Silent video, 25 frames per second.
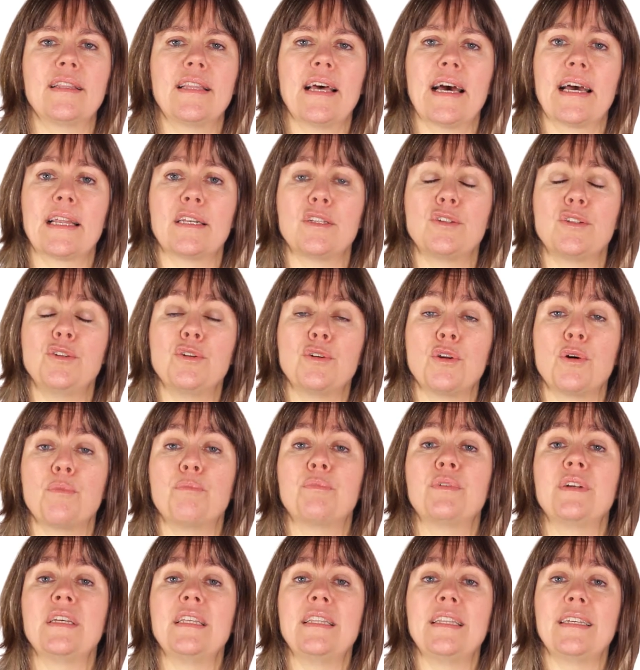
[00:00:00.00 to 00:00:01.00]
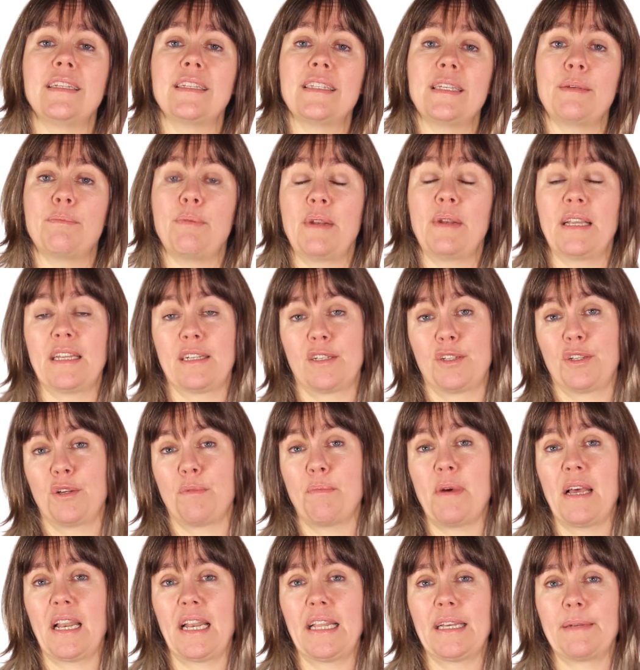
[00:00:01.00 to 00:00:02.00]
that you're not breathing deeply into
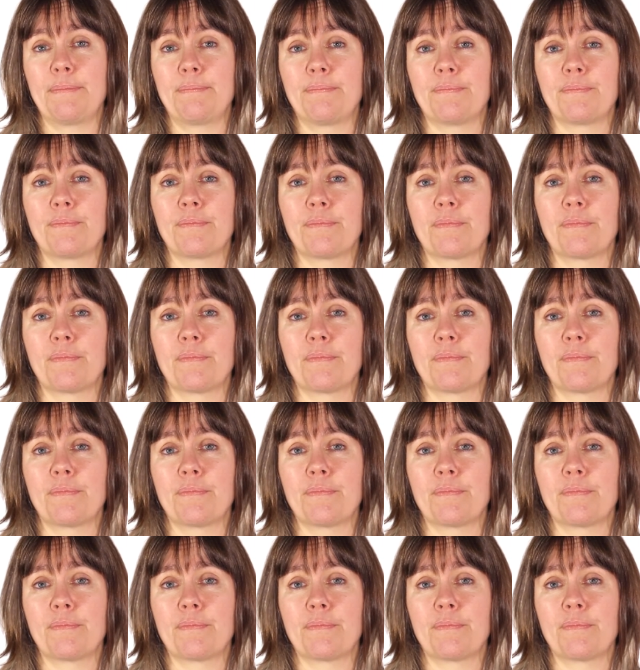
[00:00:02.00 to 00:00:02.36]
your belly.